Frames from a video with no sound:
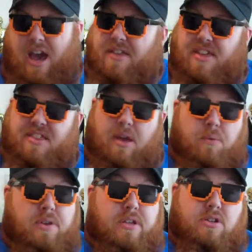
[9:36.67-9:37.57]
I think they
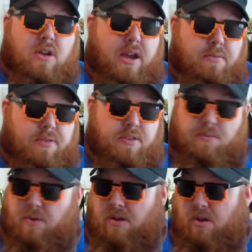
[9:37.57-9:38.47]
really tried with this
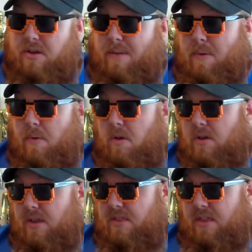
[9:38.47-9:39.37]
one. Don't get me
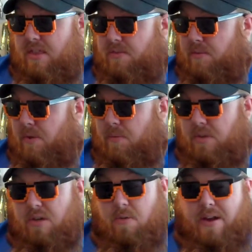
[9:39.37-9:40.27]
wrong. I think this was a
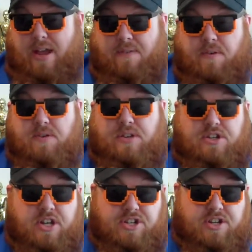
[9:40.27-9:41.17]
really great effort to
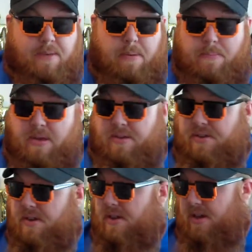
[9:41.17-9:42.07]
change it up a
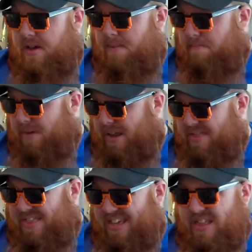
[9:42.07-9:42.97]
bit. But I
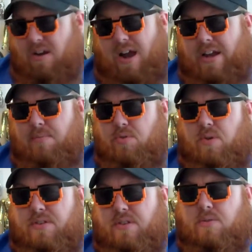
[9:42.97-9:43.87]
think their item
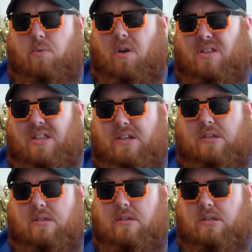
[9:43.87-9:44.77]
choices were a
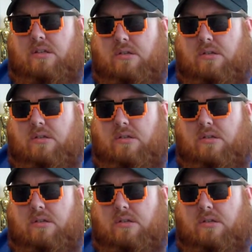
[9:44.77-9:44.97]
little